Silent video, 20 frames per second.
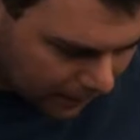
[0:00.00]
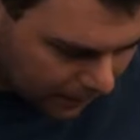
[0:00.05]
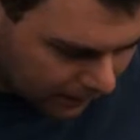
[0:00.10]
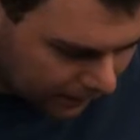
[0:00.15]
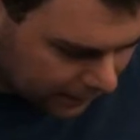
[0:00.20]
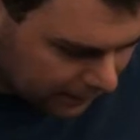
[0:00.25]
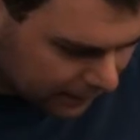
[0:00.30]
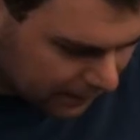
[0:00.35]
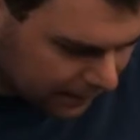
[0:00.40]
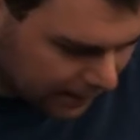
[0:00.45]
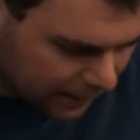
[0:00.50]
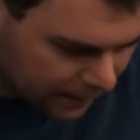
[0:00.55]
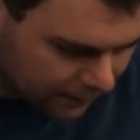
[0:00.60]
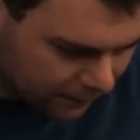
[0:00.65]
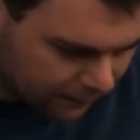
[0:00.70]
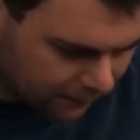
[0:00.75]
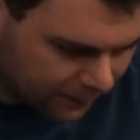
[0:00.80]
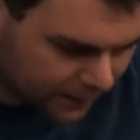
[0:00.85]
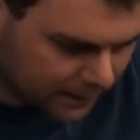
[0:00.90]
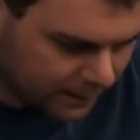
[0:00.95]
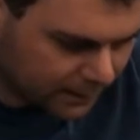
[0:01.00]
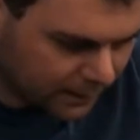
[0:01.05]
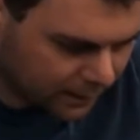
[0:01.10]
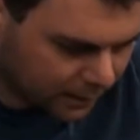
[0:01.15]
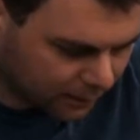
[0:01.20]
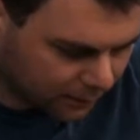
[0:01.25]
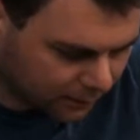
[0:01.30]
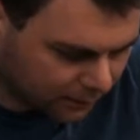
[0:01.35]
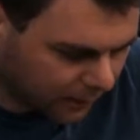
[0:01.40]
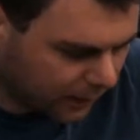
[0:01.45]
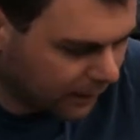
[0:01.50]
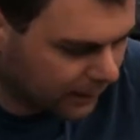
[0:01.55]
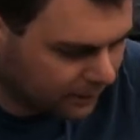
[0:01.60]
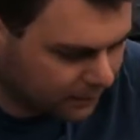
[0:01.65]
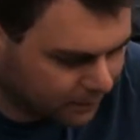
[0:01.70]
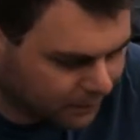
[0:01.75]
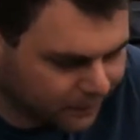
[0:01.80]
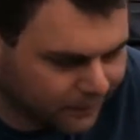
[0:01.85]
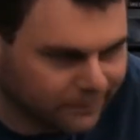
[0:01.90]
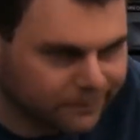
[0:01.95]
And like the key fits in there
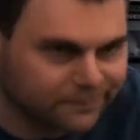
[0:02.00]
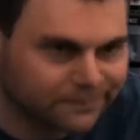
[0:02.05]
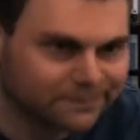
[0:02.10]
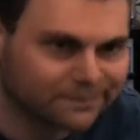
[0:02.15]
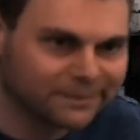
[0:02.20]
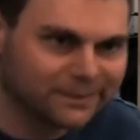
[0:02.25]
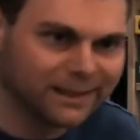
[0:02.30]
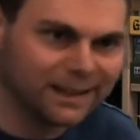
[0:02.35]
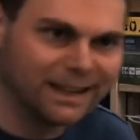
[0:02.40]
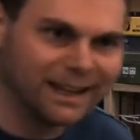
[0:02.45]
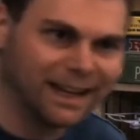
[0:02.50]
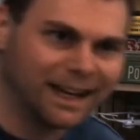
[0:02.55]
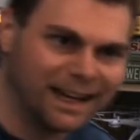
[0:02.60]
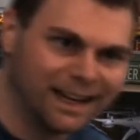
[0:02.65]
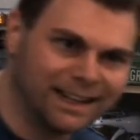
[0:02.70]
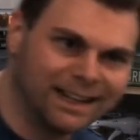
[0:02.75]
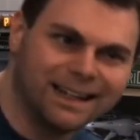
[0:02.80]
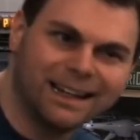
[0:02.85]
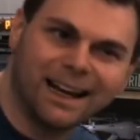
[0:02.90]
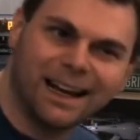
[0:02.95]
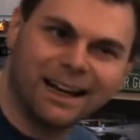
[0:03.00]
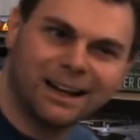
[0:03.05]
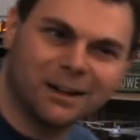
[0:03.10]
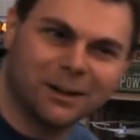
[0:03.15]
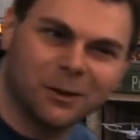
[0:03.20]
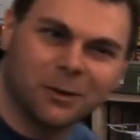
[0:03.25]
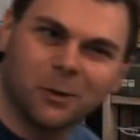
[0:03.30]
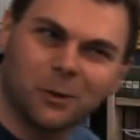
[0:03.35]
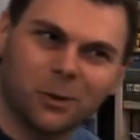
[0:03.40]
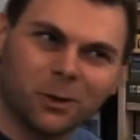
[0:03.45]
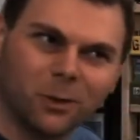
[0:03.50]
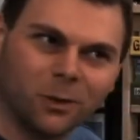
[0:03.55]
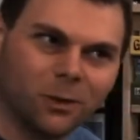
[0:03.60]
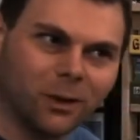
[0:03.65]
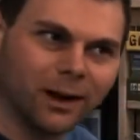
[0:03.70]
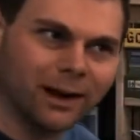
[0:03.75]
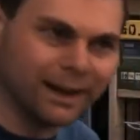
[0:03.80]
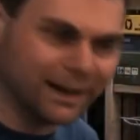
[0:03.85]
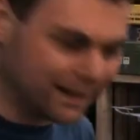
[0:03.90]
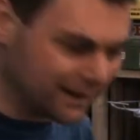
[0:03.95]
fine, but not
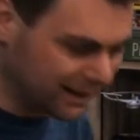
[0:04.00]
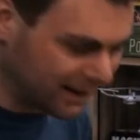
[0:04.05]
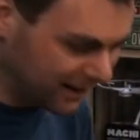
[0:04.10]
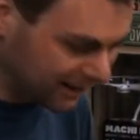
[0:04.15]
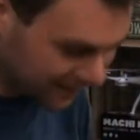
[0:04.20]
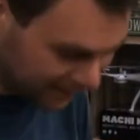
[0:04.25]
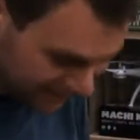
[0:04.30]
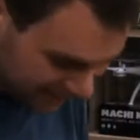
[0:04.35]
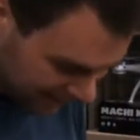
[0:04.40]
quite.